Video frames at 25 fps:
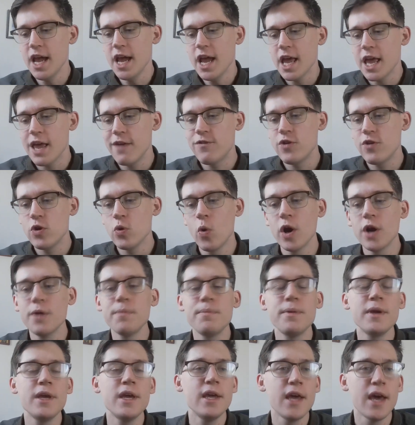If you want to
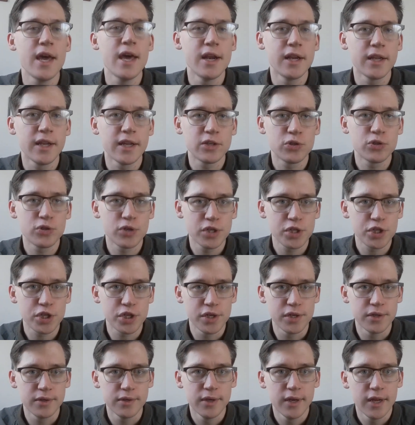be an
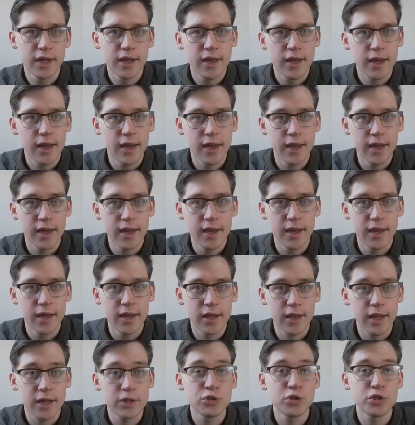electrician
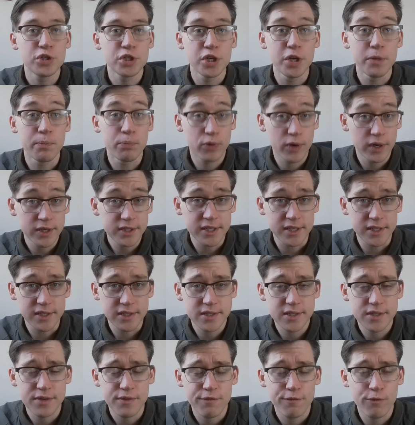
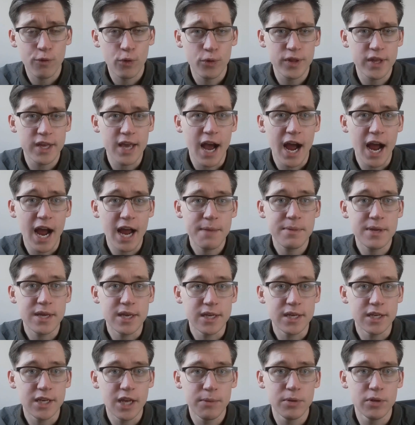apprentice for the
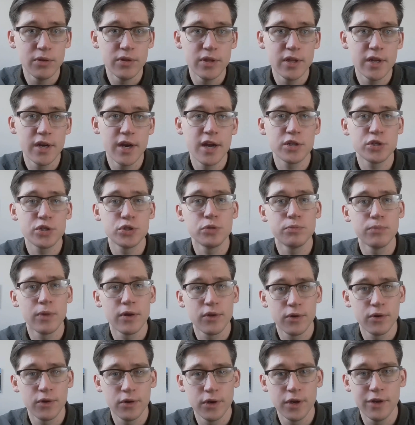IBEW, the International
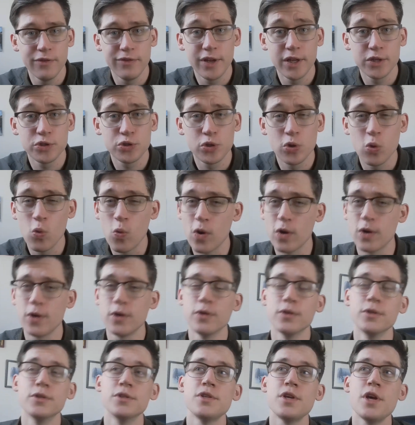Brotherhood of Electrical
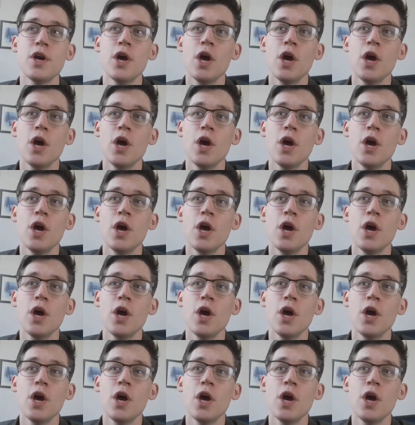Workers,